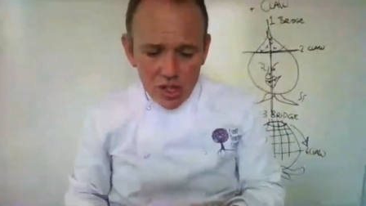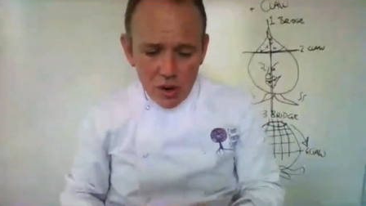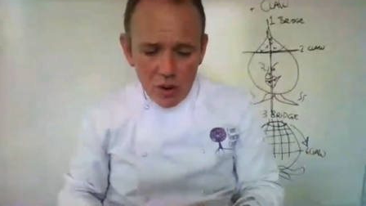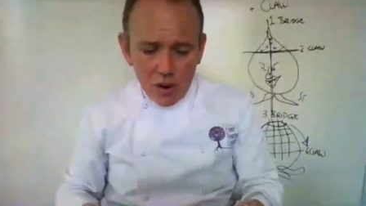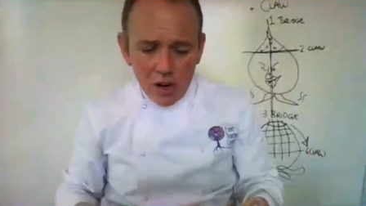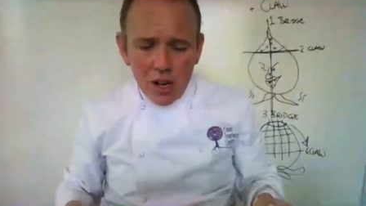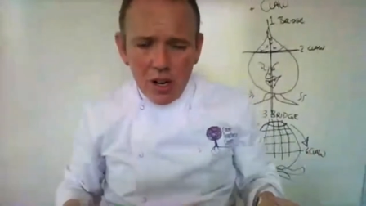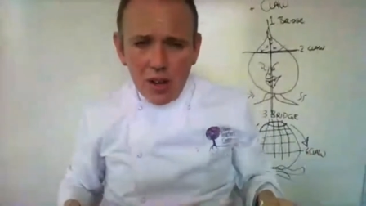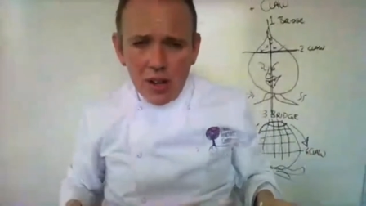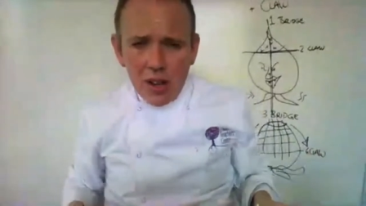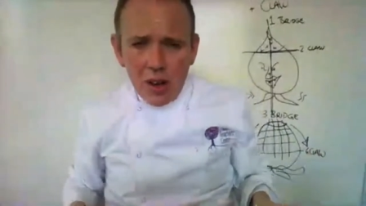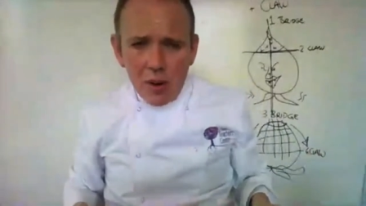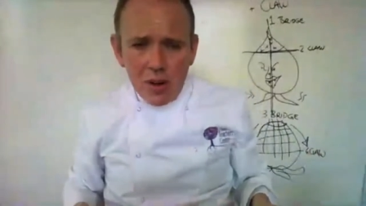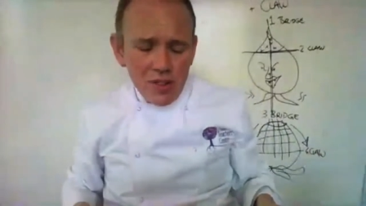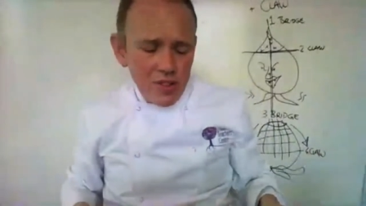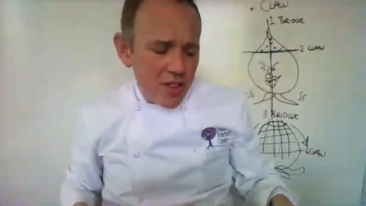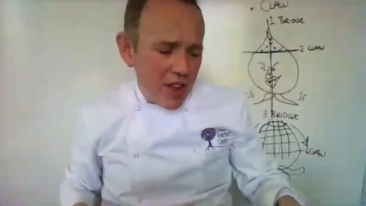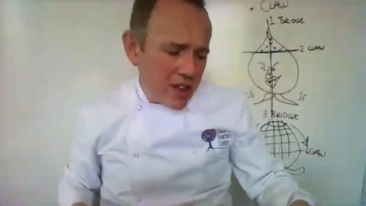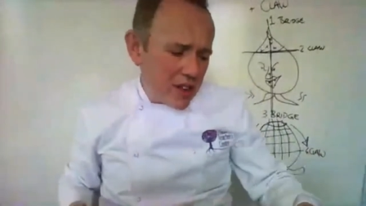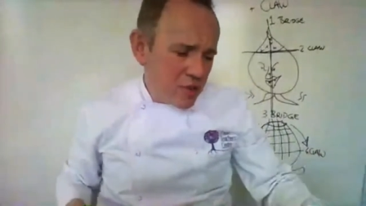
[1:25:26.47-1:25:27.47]
So I'm going to go
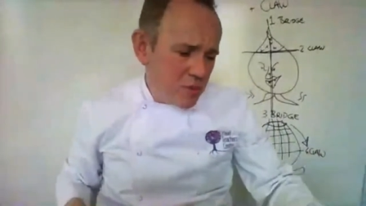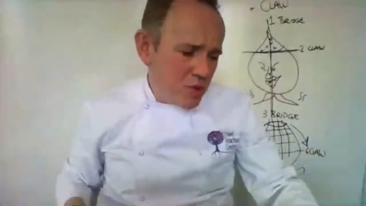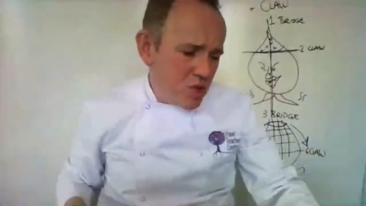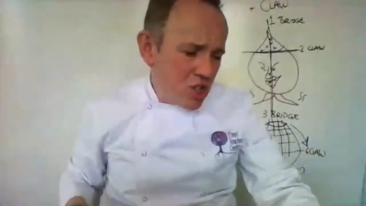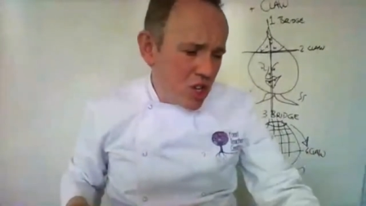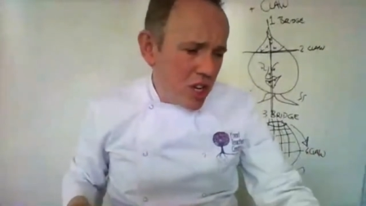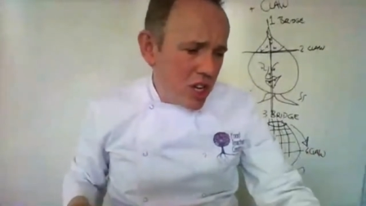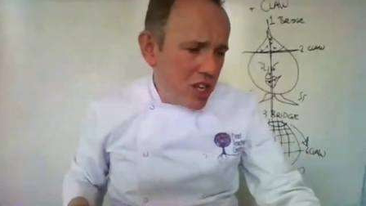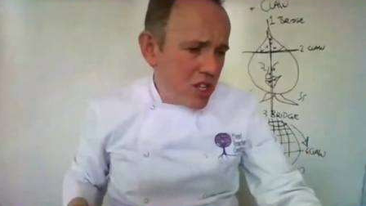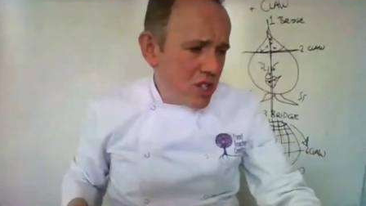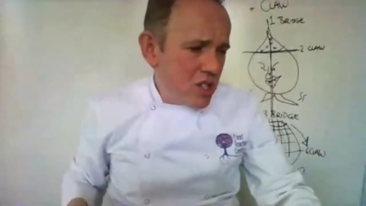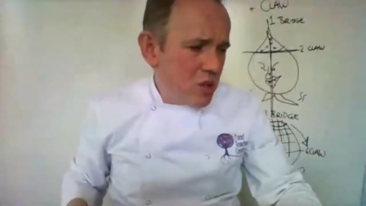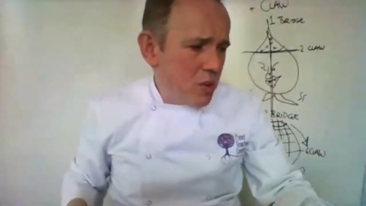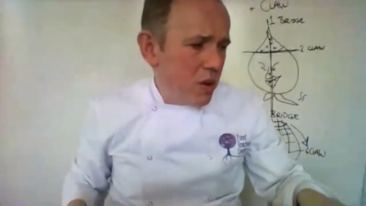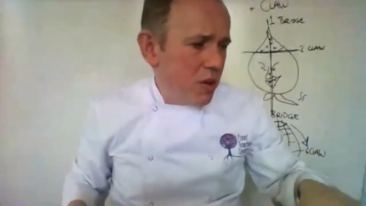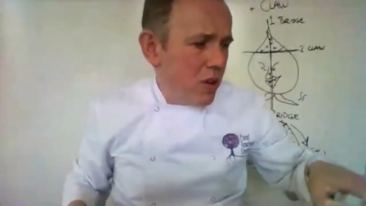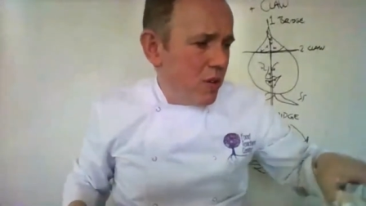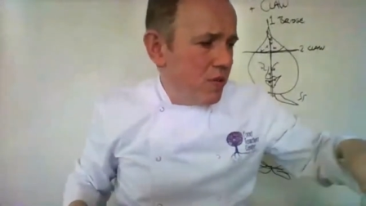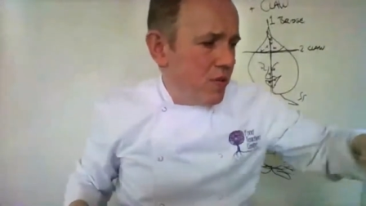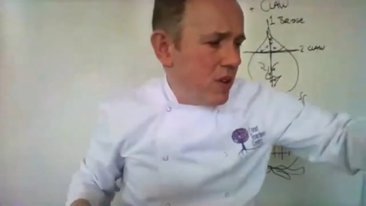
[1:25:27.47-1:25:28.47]
into that some cheese.
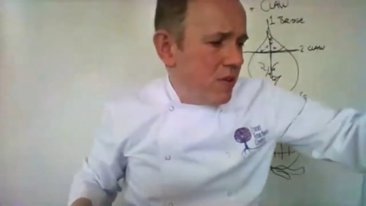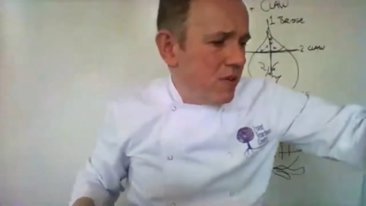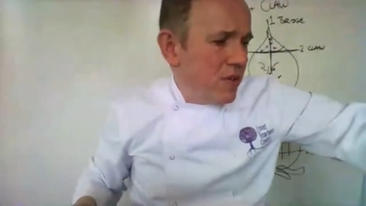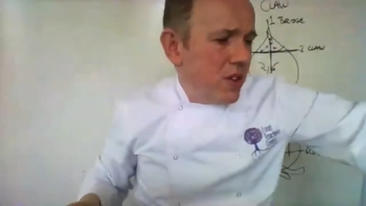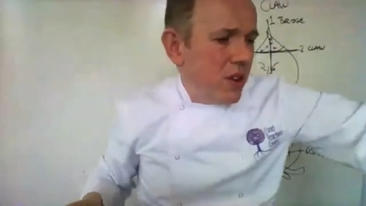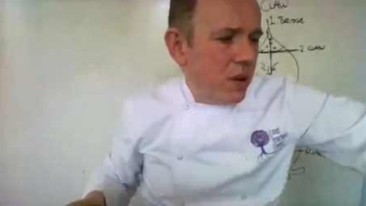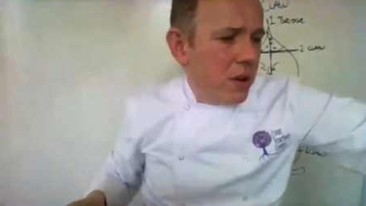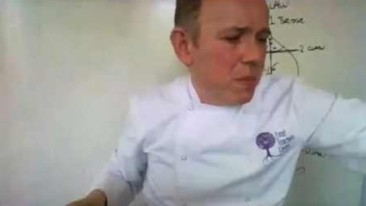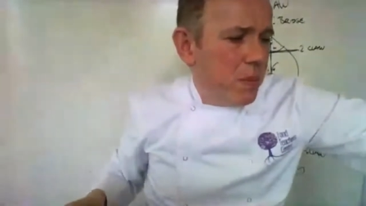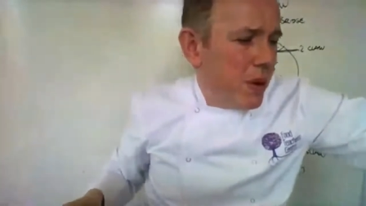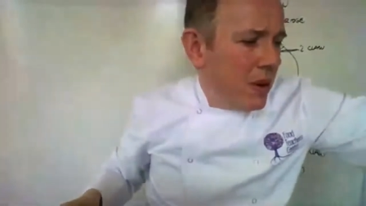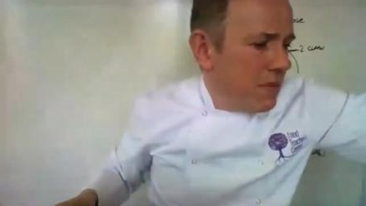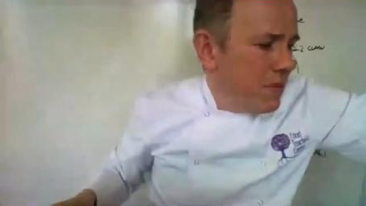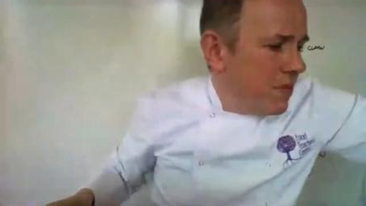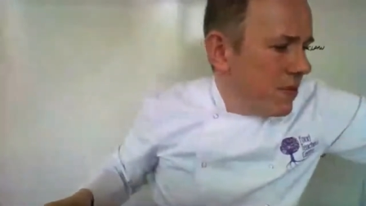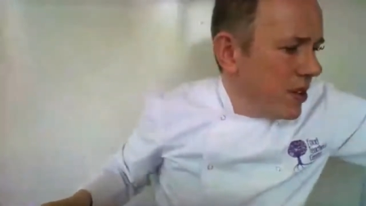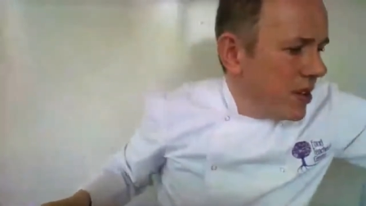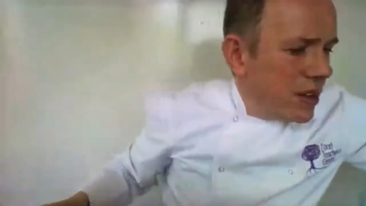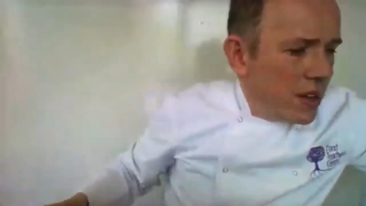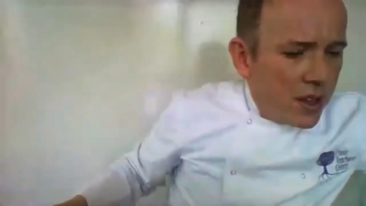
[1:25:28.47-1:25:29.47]
So I've got 50, I'm going to put in
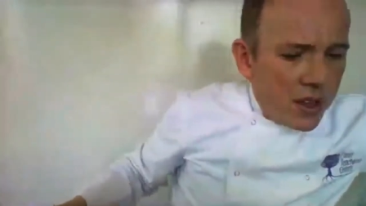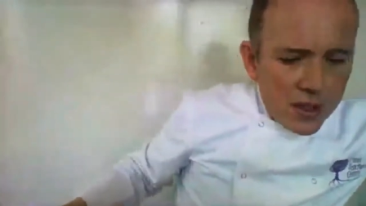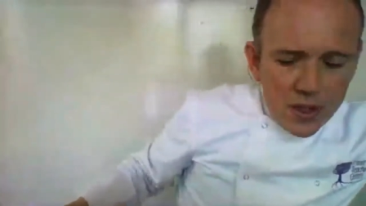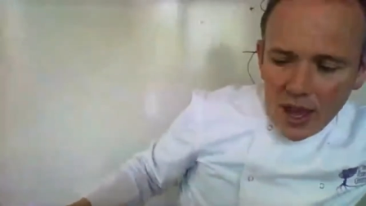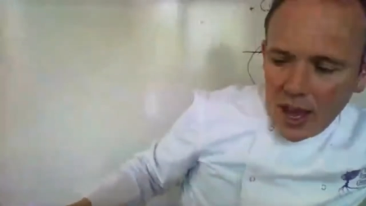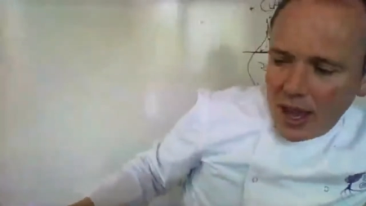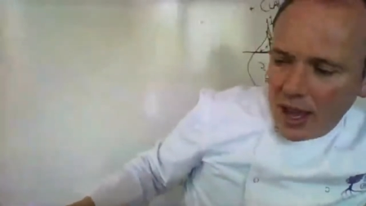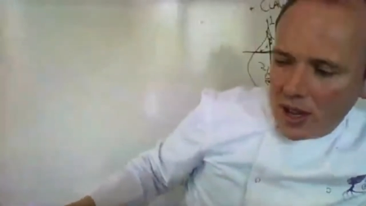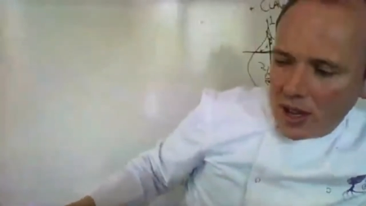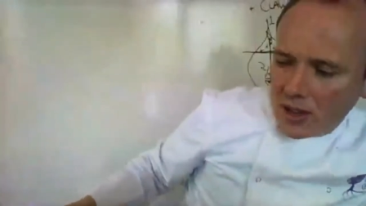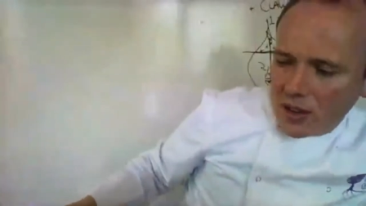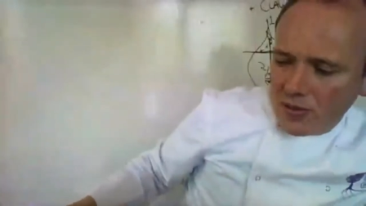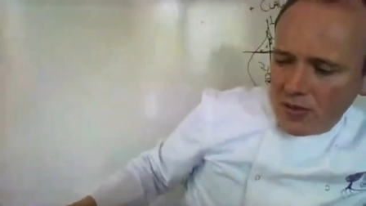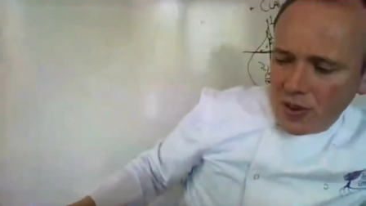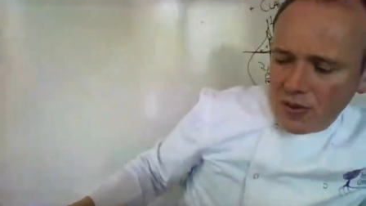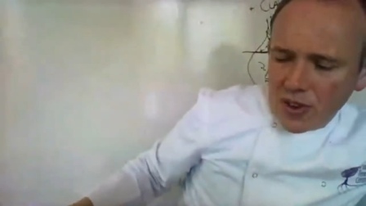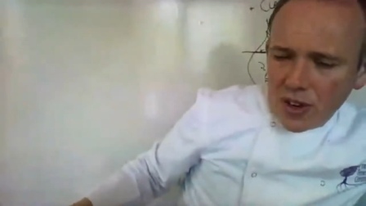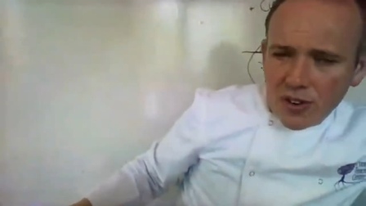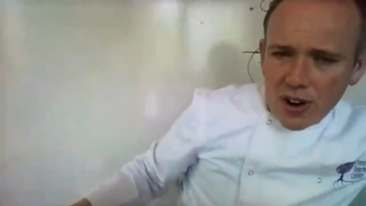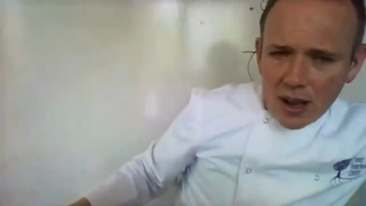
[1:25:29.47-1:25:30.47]
there
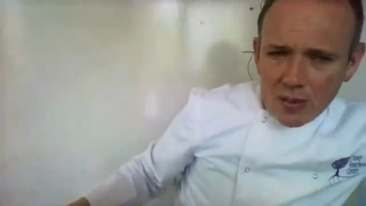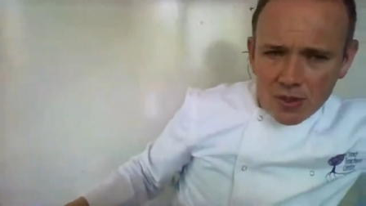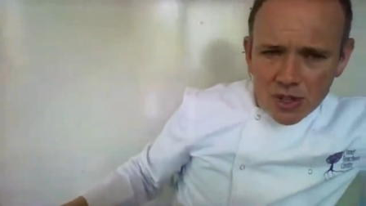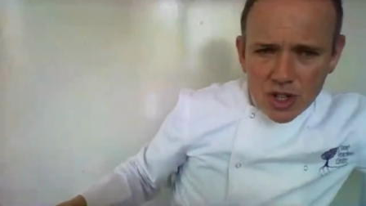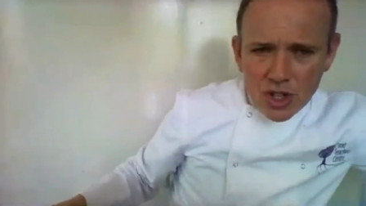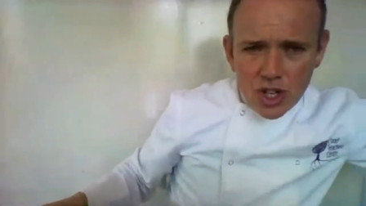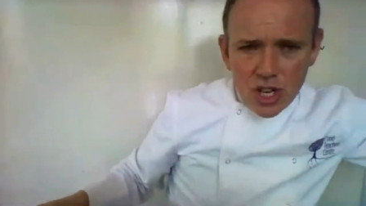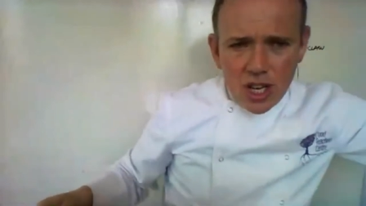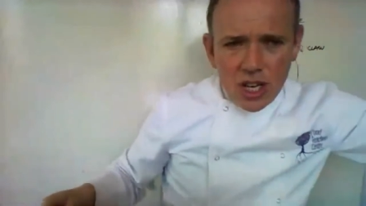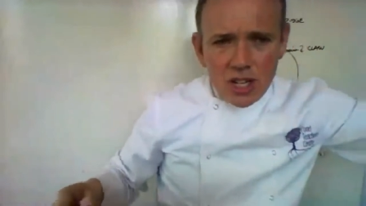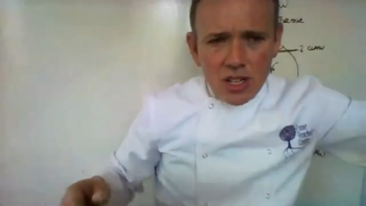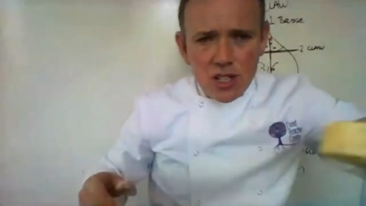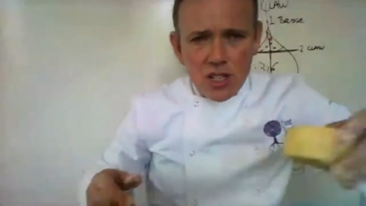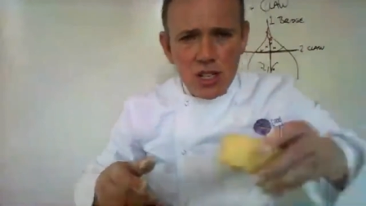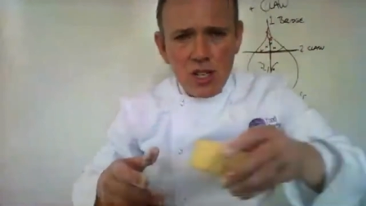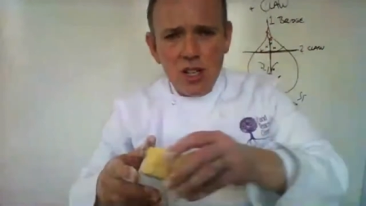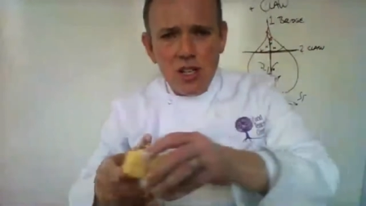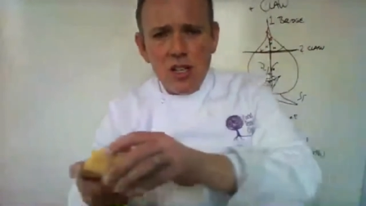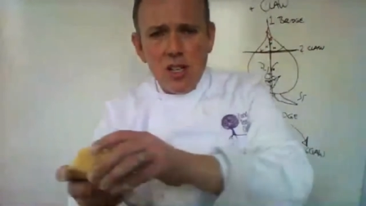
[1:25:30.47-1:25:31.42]
50 grams of cheese.